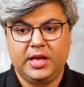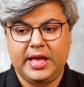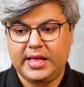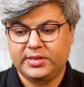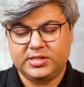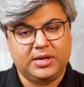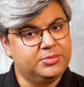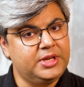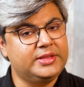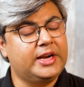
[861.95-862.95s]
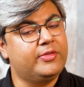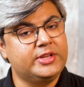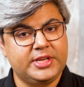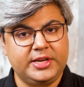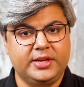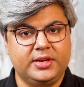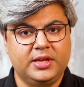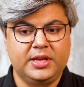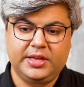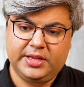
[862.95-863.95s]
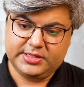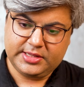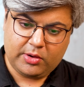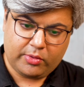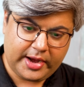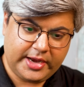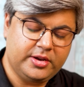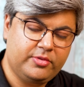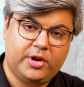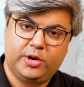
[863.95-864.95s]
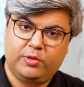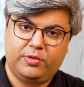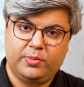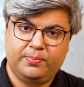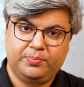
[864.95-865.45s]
and something that was hidden is now right in front of you.